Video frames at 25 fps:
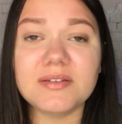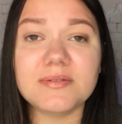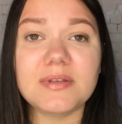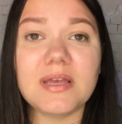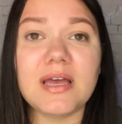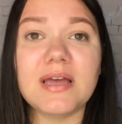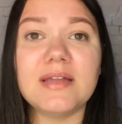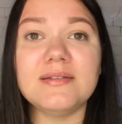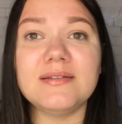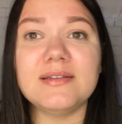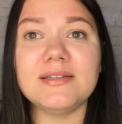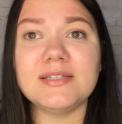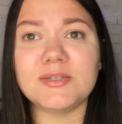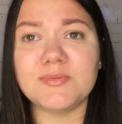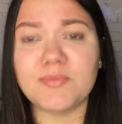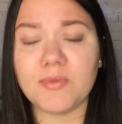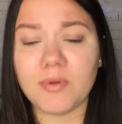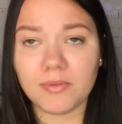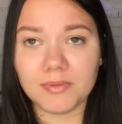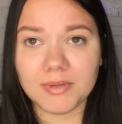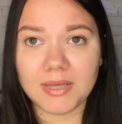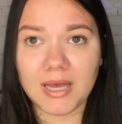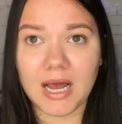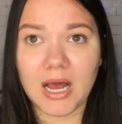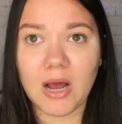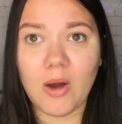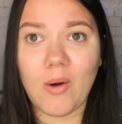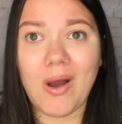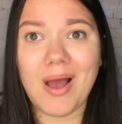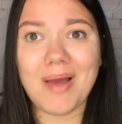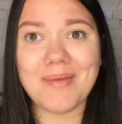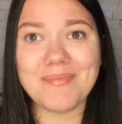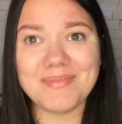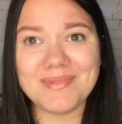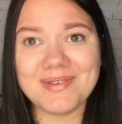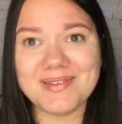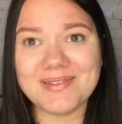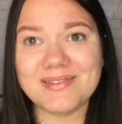And this is probably how I
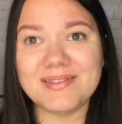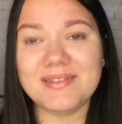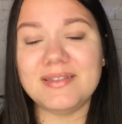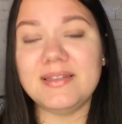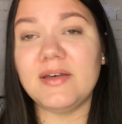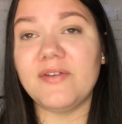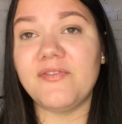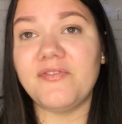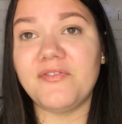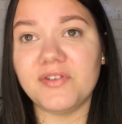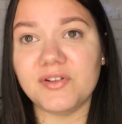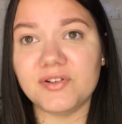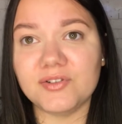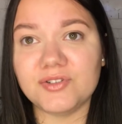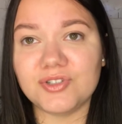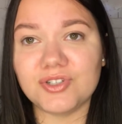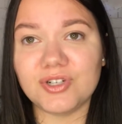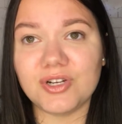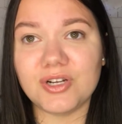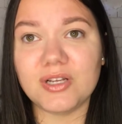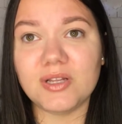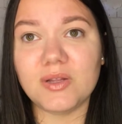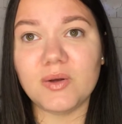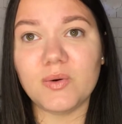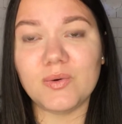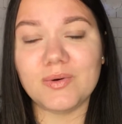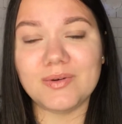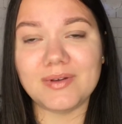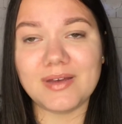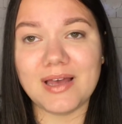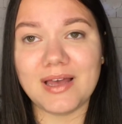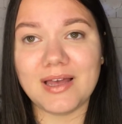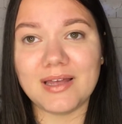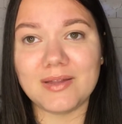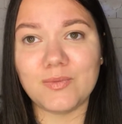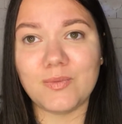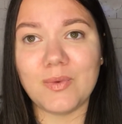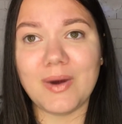missed the filter
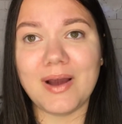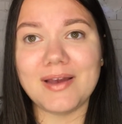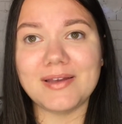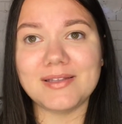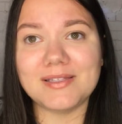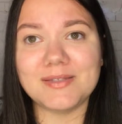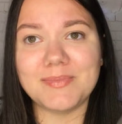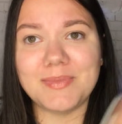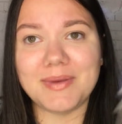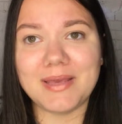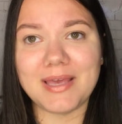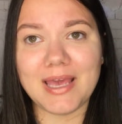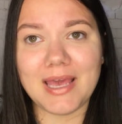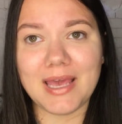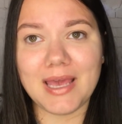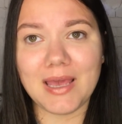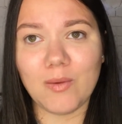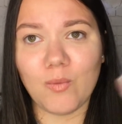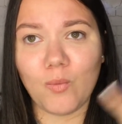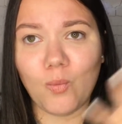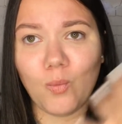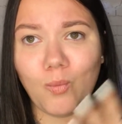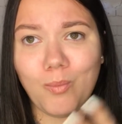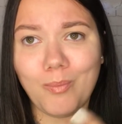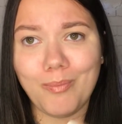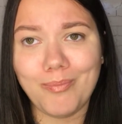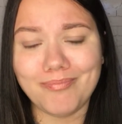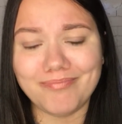and why it became